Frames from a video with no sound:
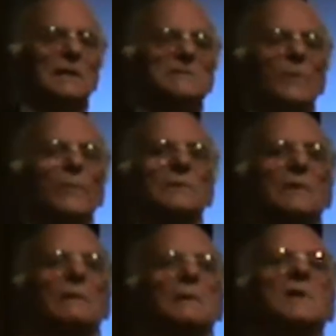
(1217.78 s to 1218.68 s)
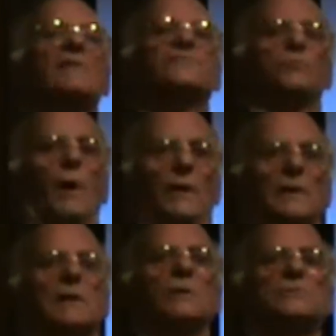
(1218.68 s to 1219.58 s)
someone, a loved one,
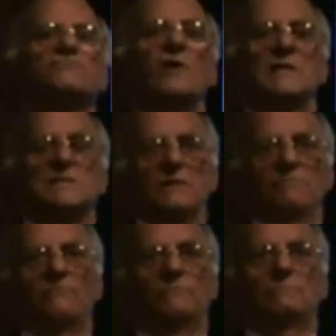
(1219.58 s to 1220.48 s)
a close relative.